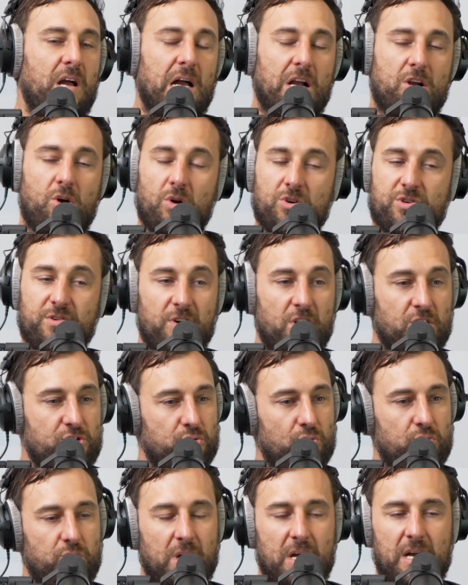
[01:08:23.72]

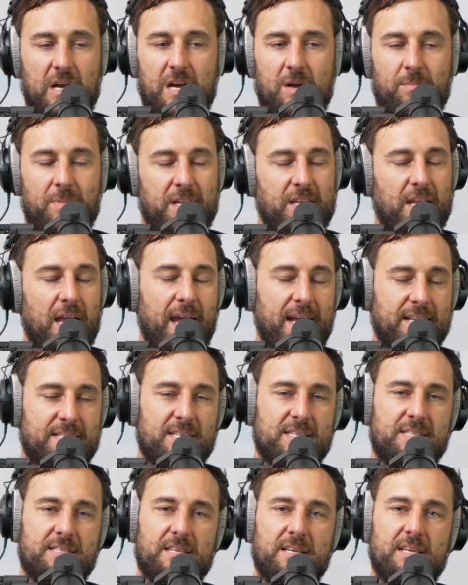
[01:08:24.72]
controversial, and you hate
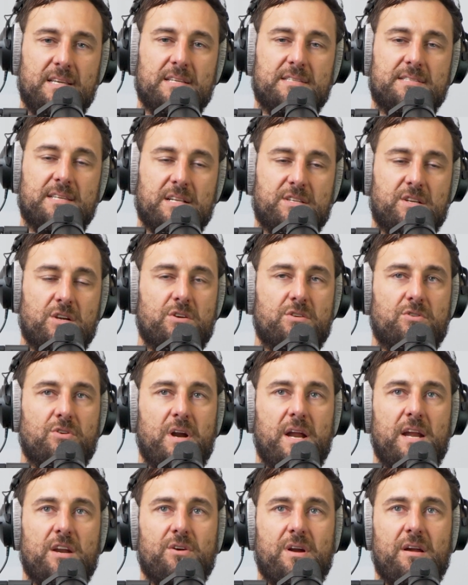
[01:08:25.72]
to see such a
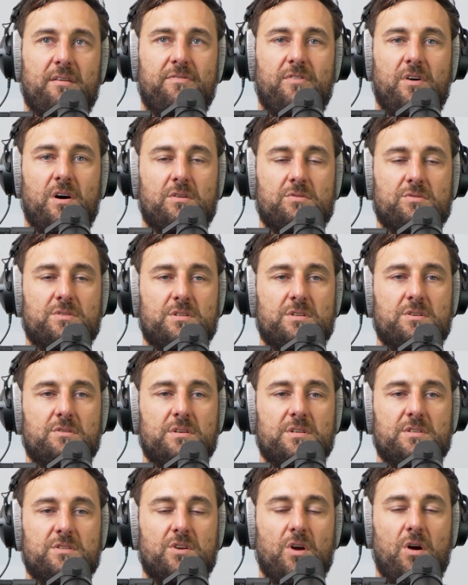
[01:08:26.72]
great grand final
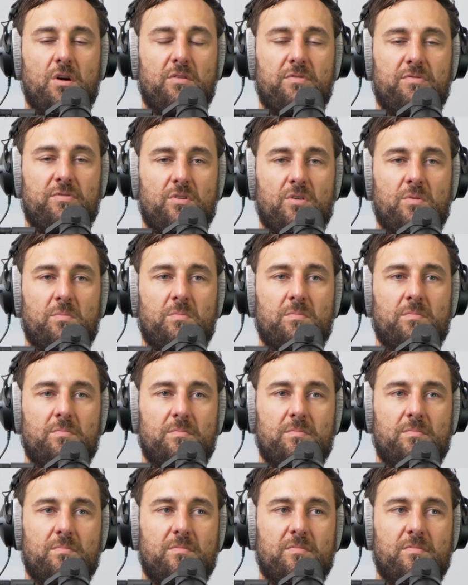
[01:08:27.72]
series go
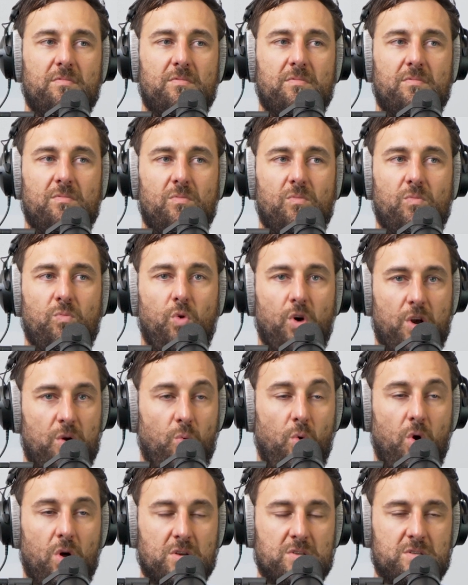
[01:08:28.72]
from what
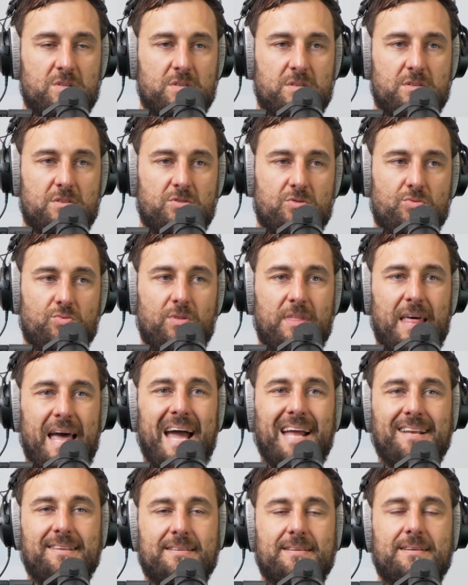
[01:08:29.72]
it was to
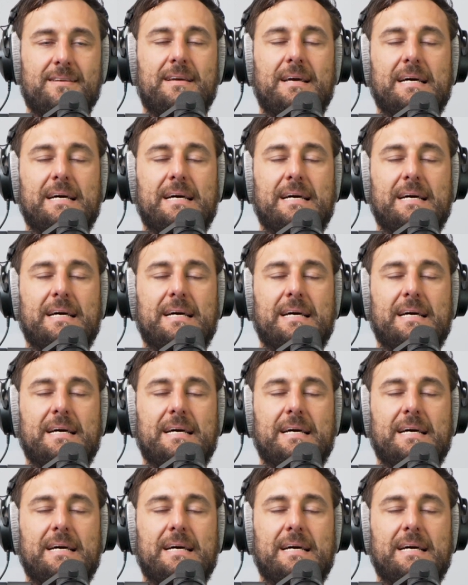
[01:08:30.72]
that.